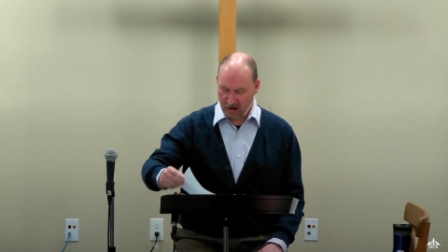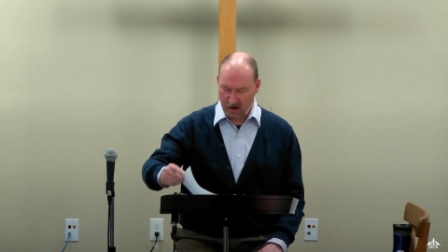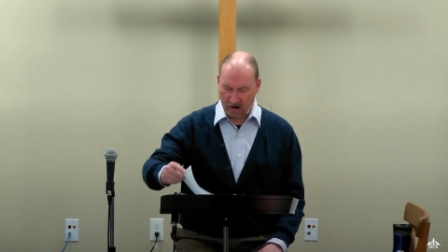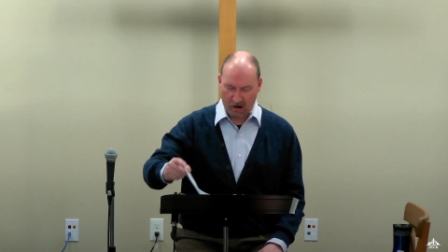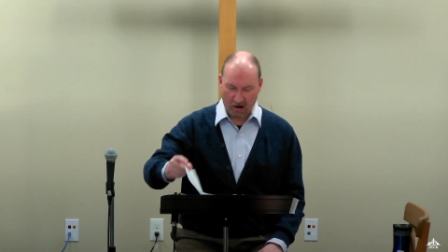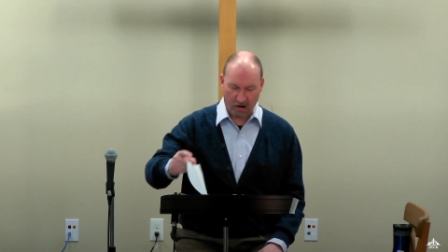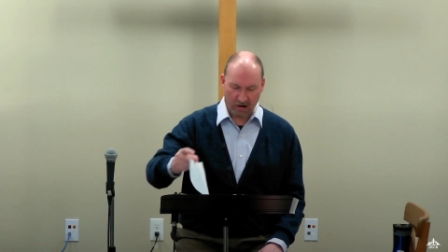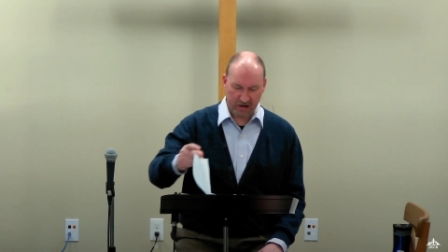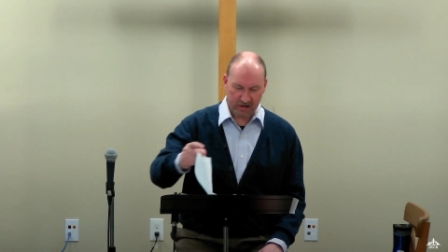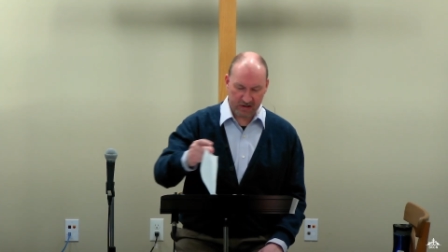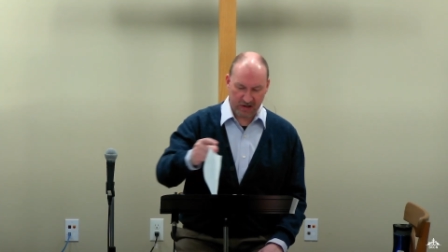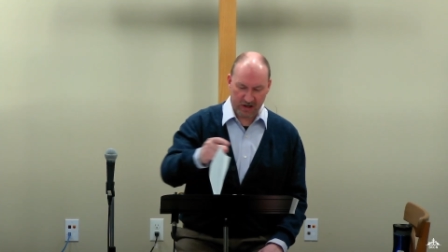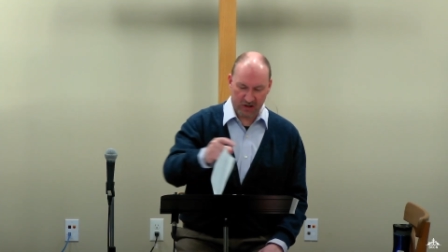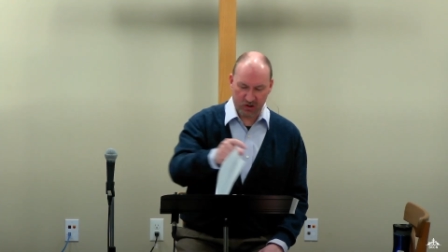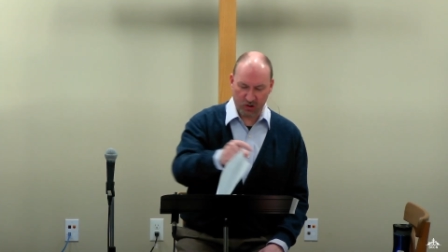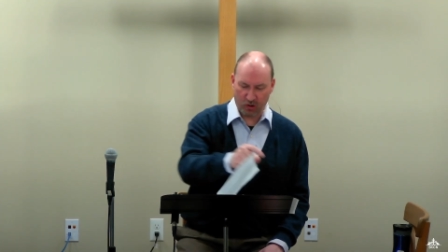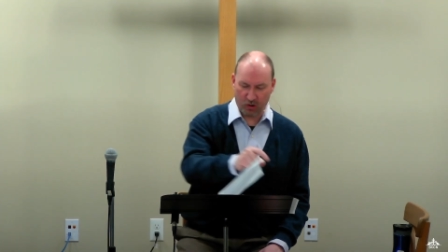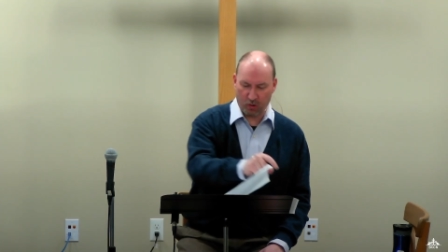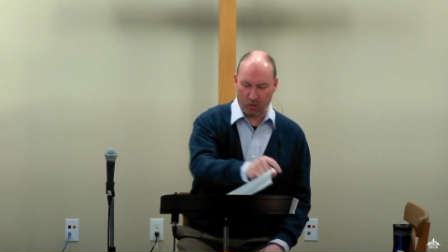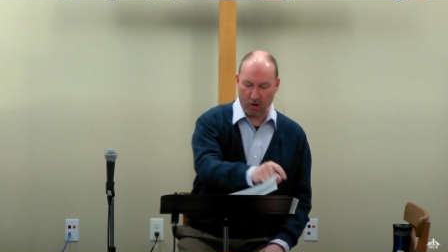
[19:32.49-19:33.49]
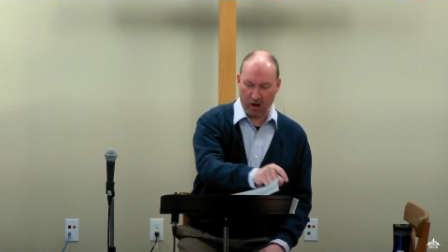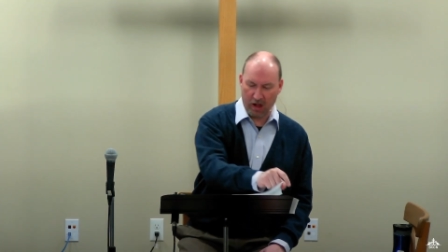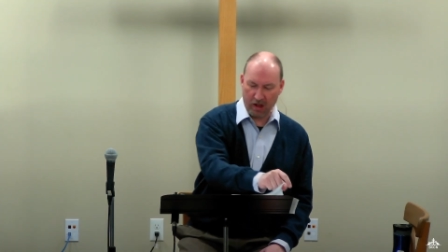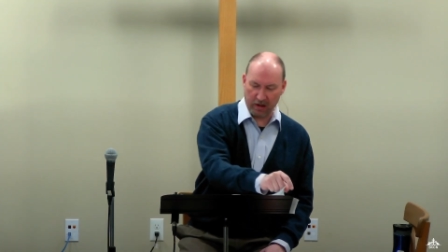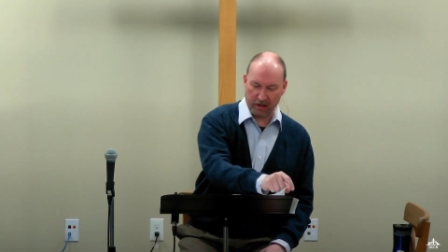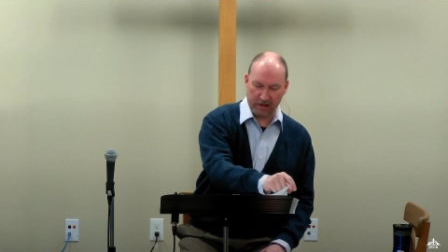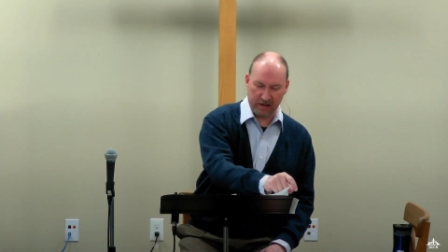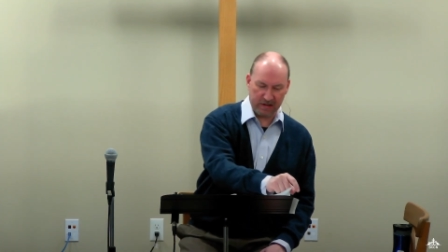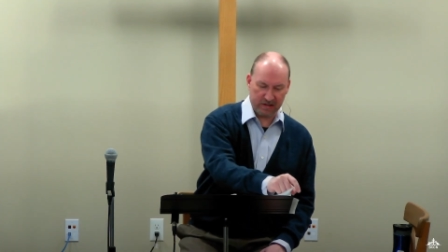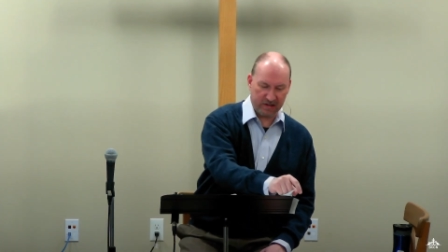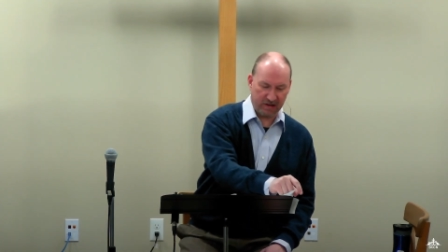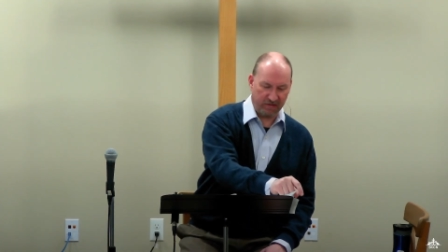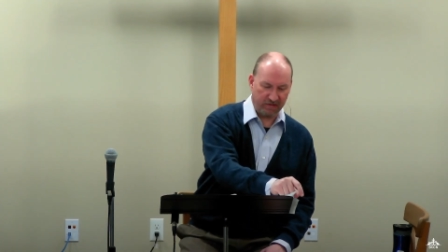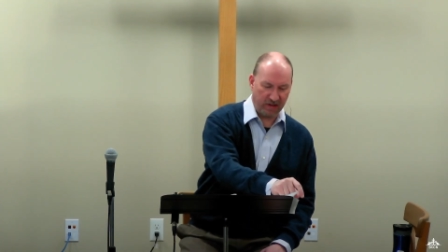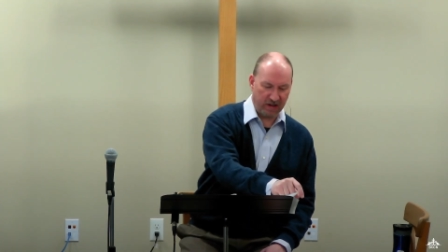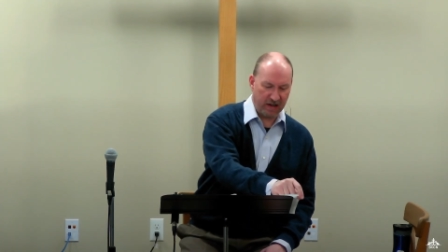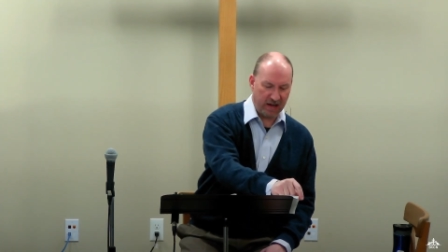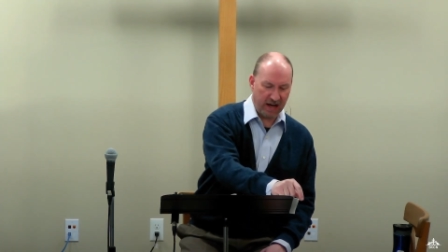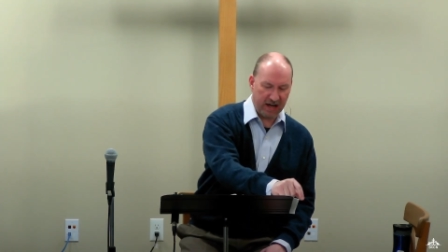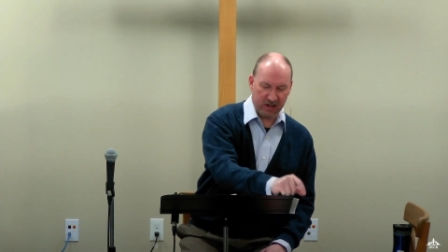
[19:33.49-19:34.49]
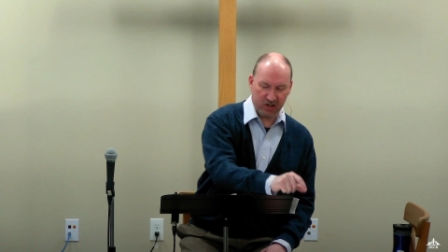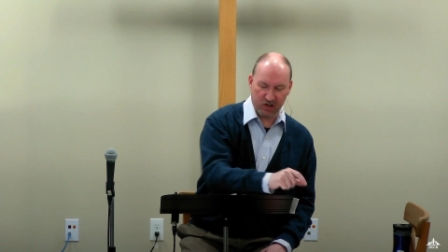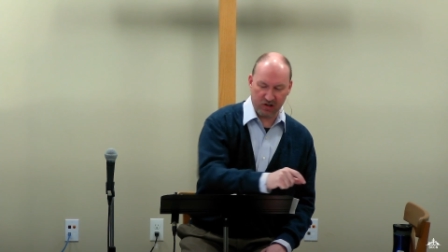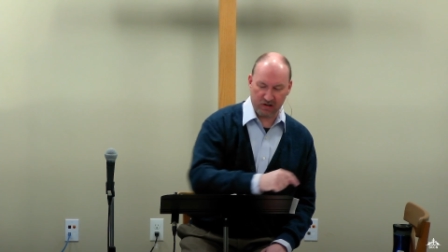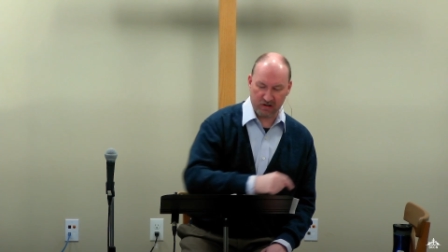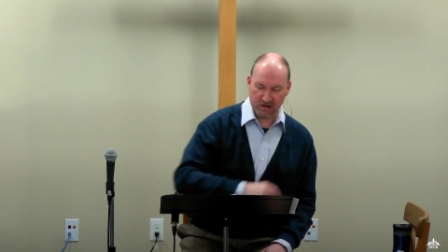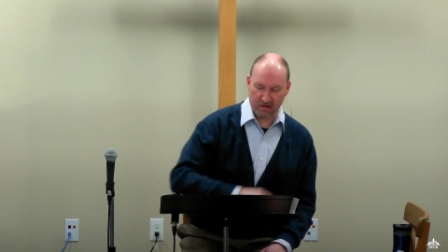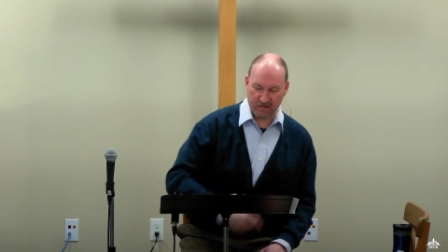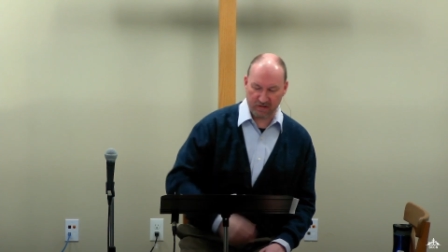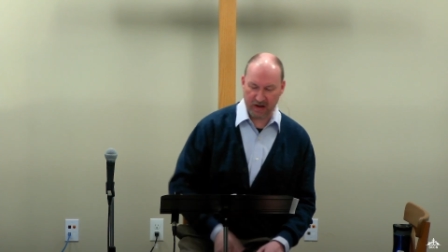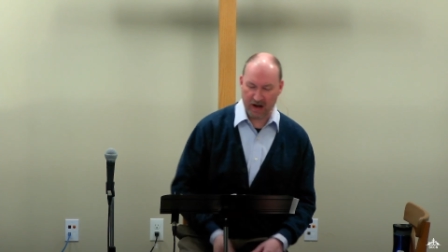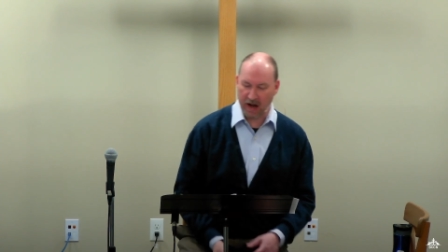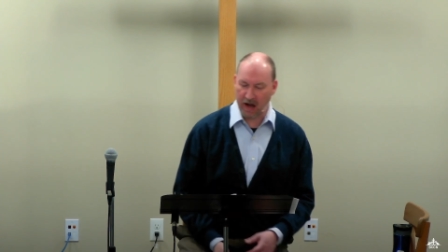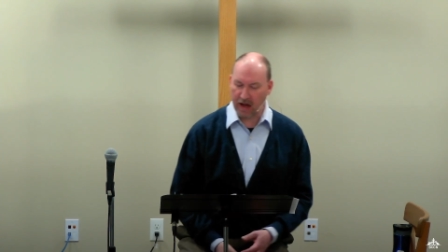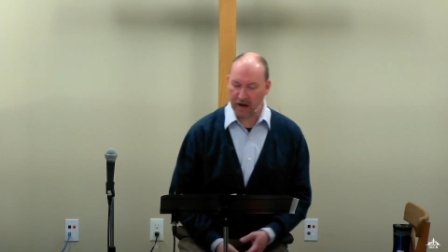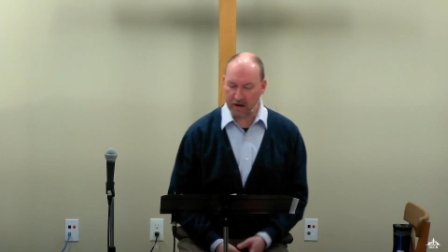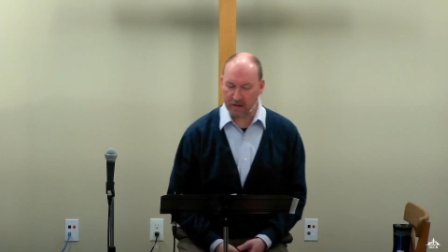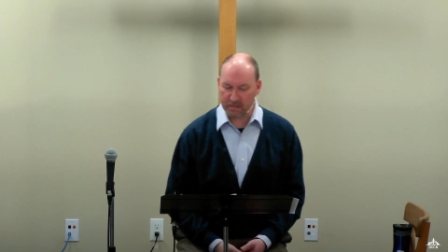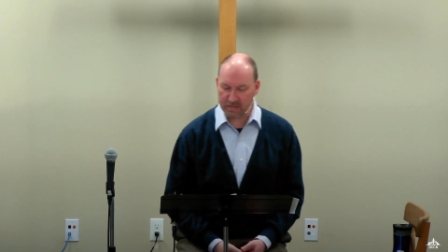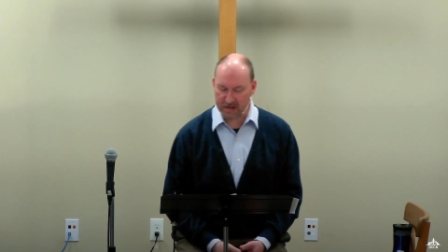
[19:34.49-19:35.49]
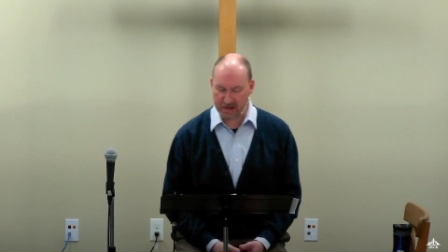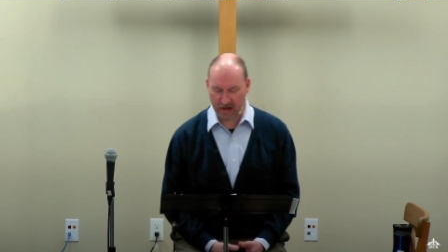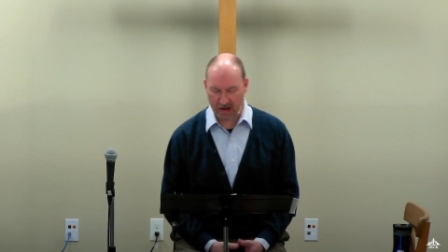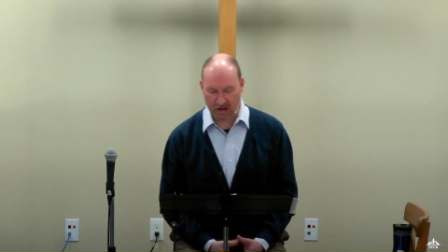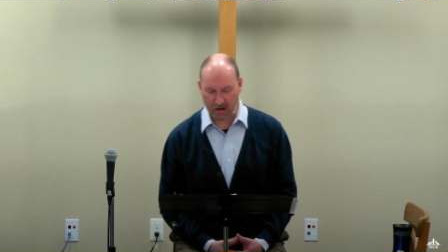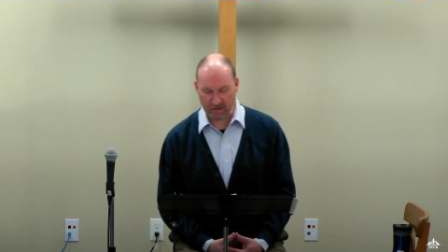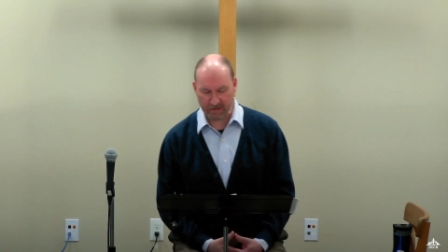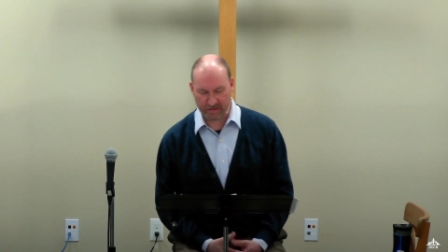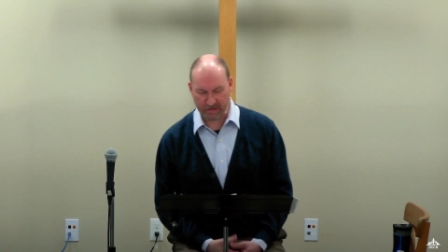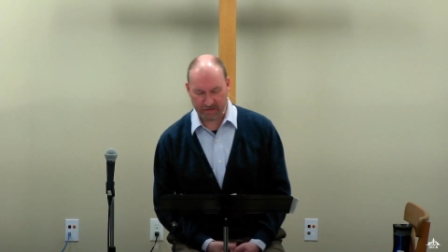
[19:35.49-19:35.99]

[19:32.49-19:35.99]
are essential qualities of the nature of God Himself.